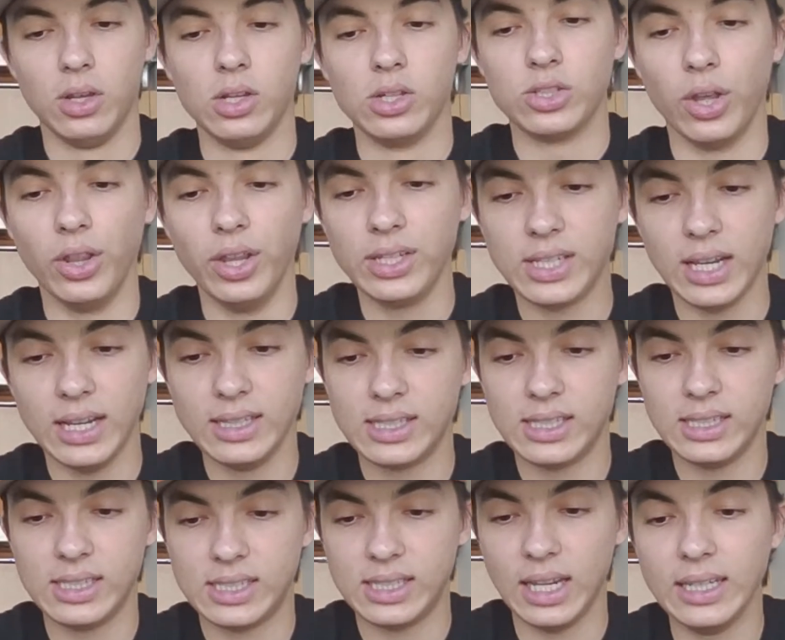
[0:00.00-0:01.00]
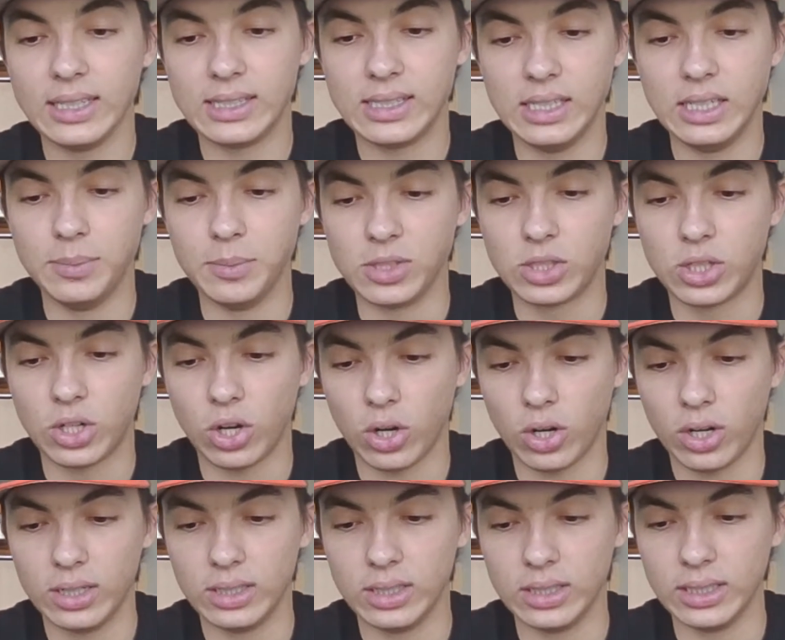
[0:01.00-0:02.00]
So this NC State team is
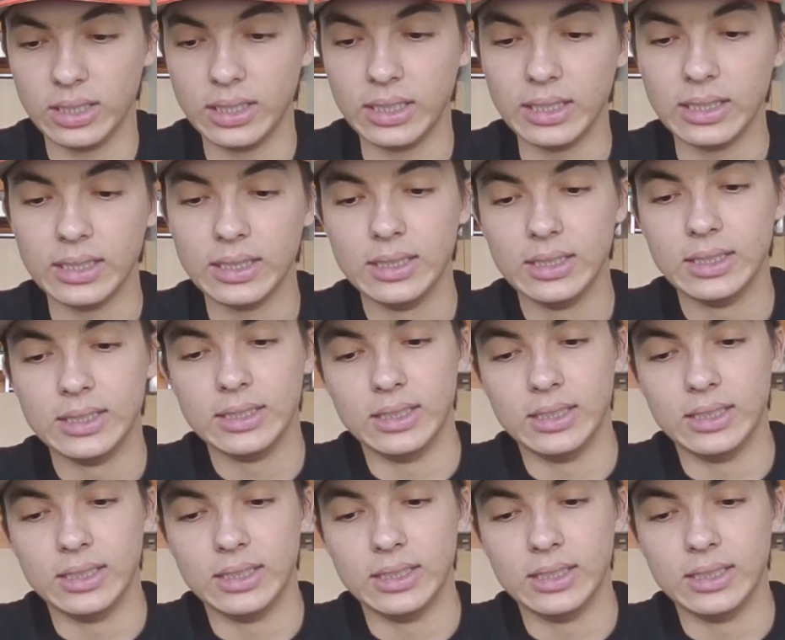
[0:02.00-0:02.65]
currently